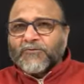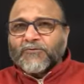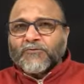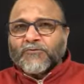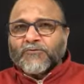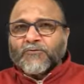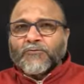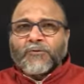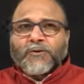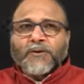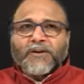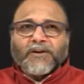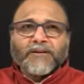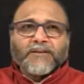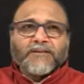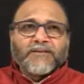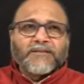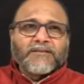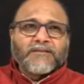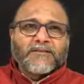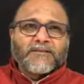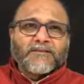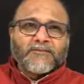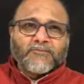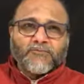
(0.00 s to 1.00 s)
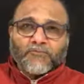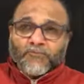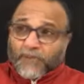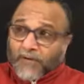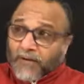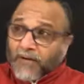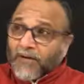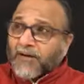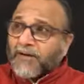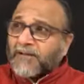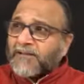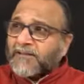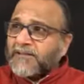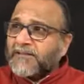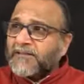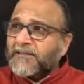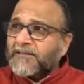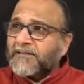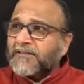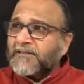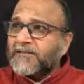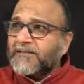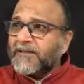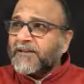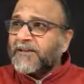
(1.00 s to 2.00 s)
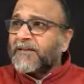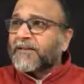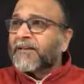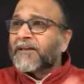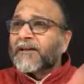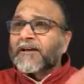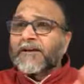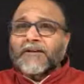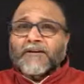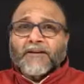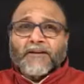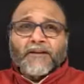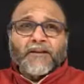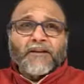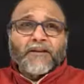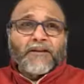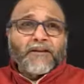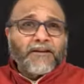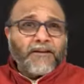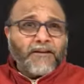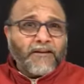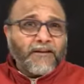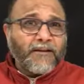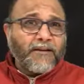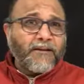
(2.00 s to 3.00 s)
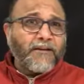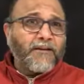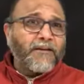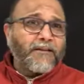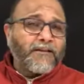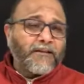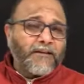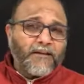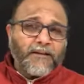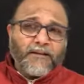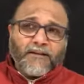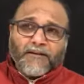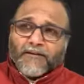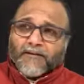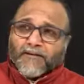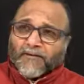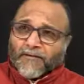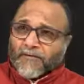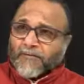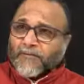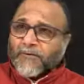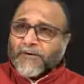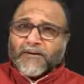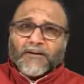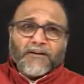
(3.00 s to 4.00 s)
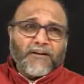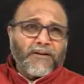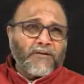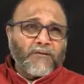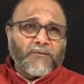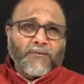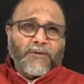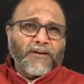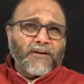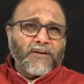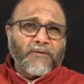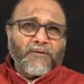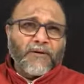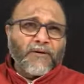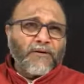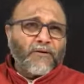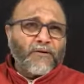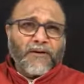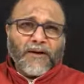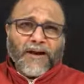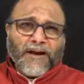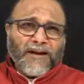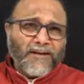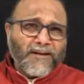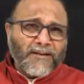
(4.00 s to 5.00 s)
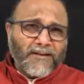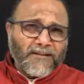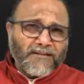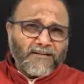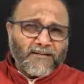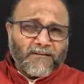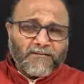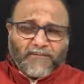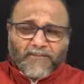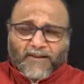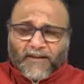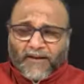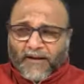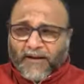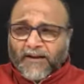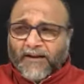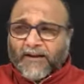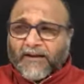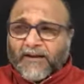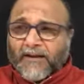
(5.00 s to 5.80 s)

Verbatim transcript: two kids two girls in their t- eh, in their 20 21 or 19 something